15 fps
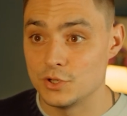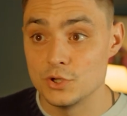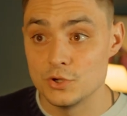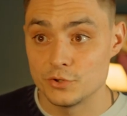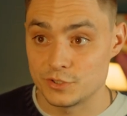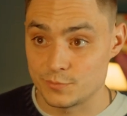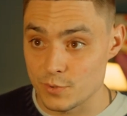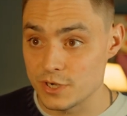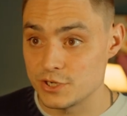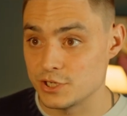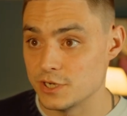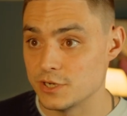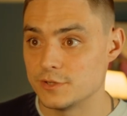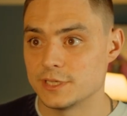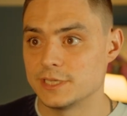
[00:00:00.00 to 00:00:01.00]
Google
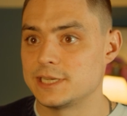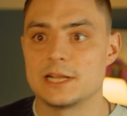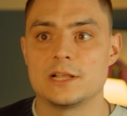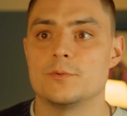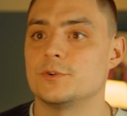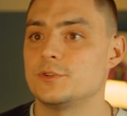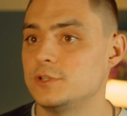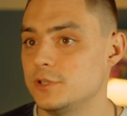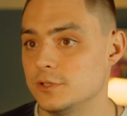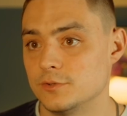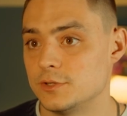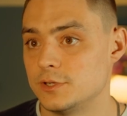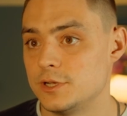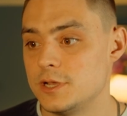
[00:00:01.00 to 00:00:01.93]
Spreadsheet knows exactly what to do.